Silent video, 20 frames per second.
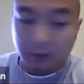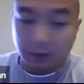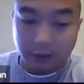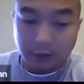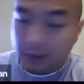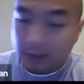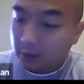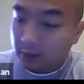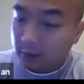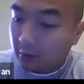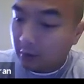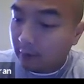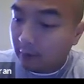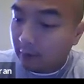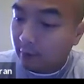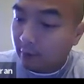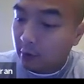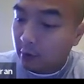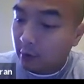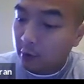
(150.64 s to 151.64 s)
Okay, so the
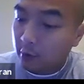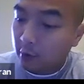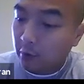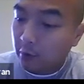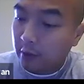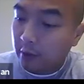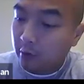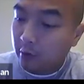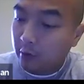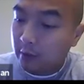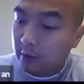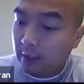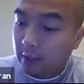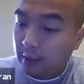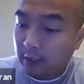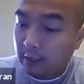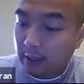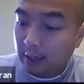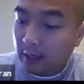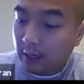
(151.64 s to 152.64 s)
first one you'll
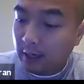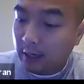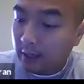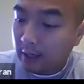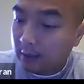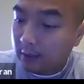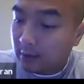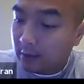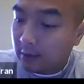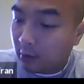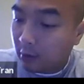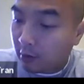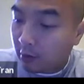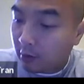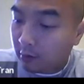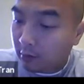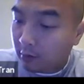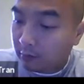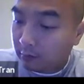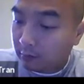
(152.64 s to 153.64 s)
see in IX,
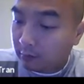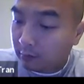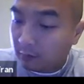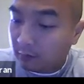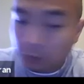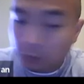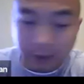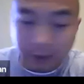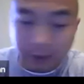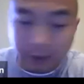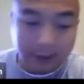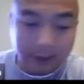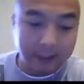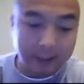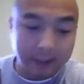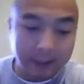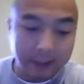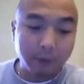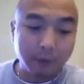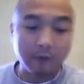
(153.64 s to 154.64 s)
or one
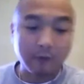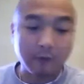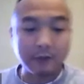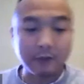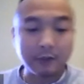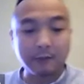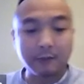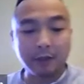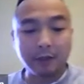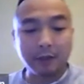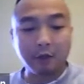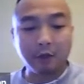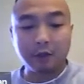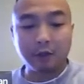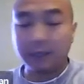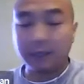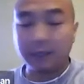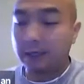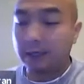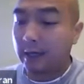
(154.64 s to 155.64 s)
example of something you'll
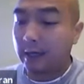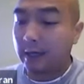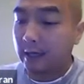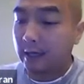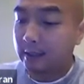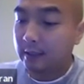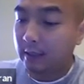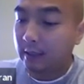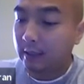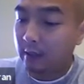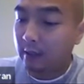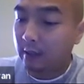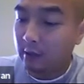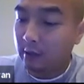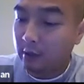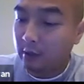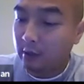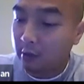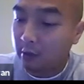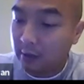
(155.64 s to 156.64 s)
see in
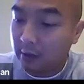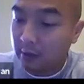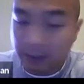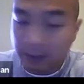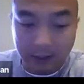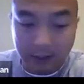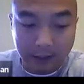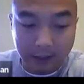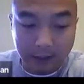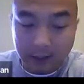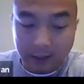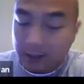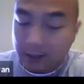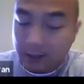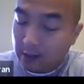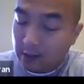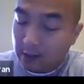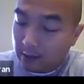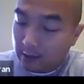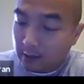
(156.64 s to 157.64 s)
IXL, you'll see
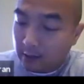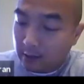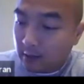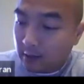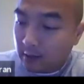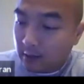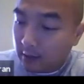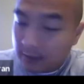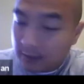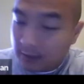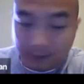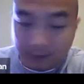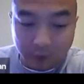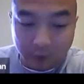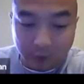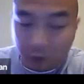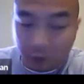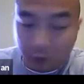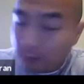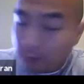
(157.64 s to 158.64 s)
a set of
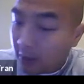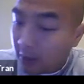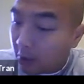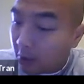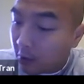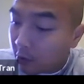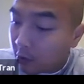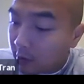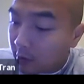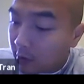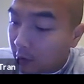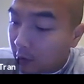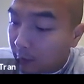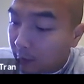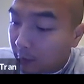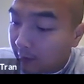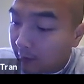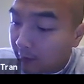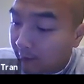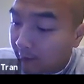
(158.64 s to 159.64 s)
ordered pairs. It'll
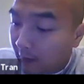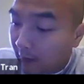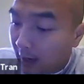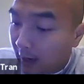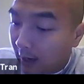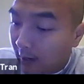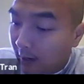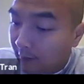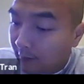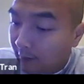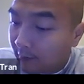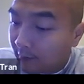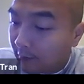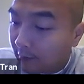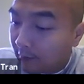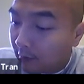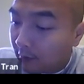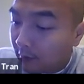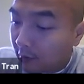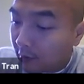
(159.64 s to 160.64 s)
be 5,
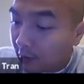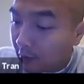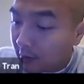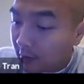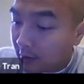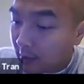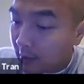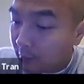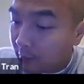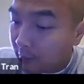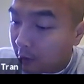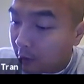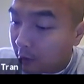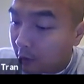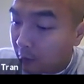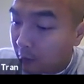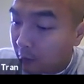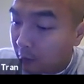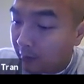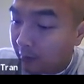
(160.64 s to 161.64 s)
our example
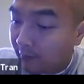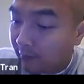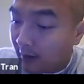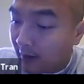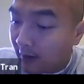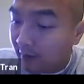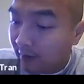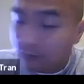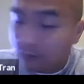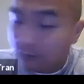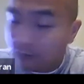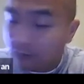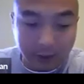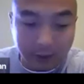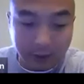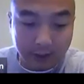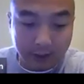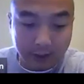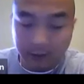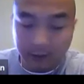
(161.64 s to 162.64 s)
here will be 5,
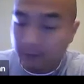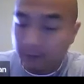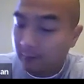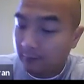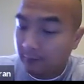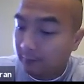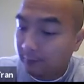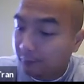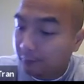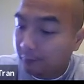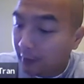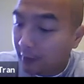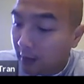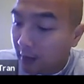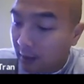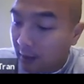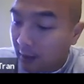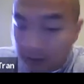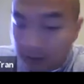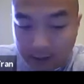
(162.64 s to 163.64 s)
3,
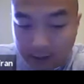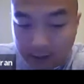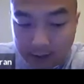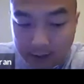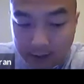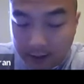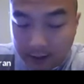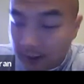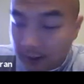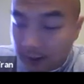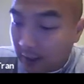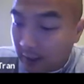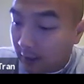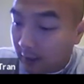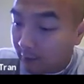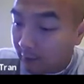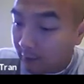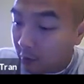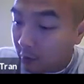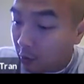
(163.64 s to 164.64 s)

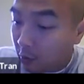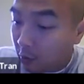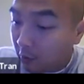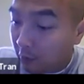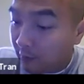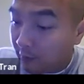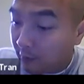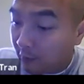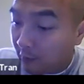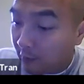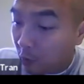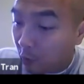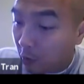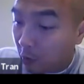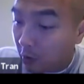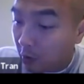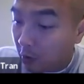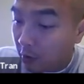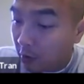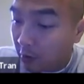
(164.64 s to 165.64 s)
-2,
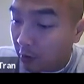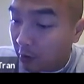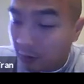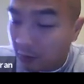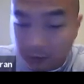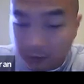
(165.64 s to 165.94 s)
4,